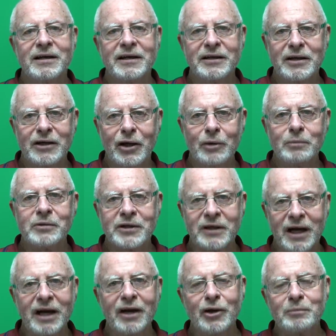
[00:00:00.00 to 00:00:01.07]
And he hoped,
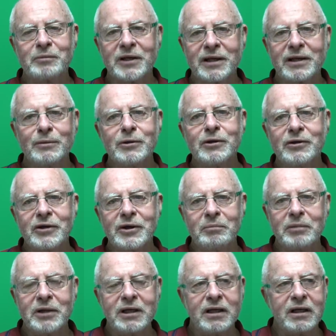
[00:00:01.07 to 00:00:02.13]
and I hoped, that I wouldn't
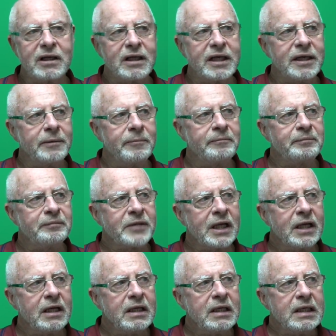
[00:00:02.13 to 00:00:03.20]
repeat it again.
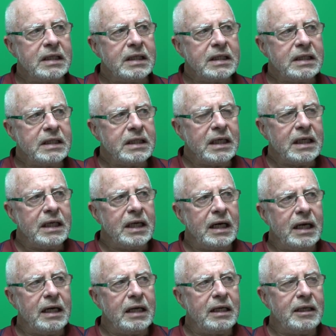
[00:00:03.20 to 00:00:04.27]

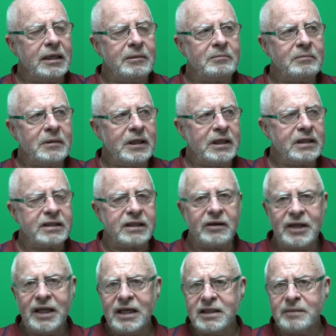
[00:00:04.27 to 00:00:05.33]
So
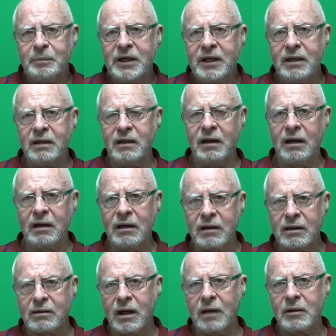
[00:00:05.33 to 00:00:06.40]
that has been
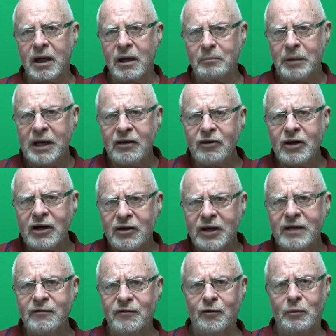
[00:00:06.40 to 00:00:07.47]
a big
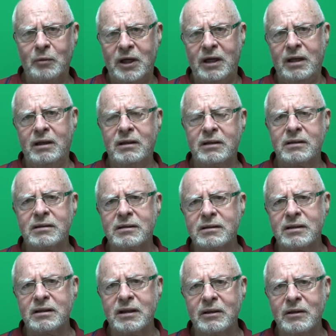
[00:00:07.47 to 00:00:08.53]
regret for me,
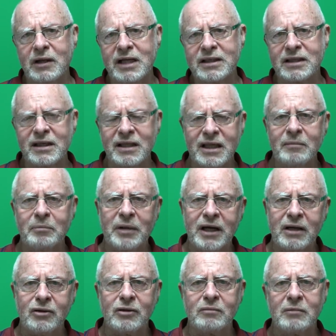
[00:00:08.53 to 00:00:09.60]
as I think
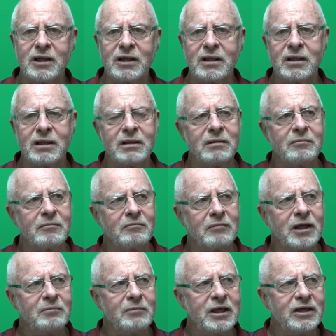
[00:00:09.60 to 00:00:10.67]
back on my
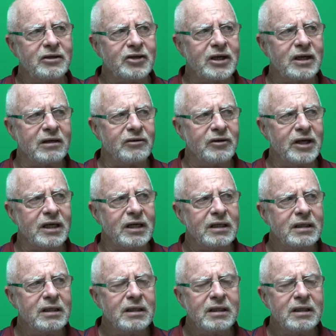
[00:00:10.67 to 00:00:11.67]
military career,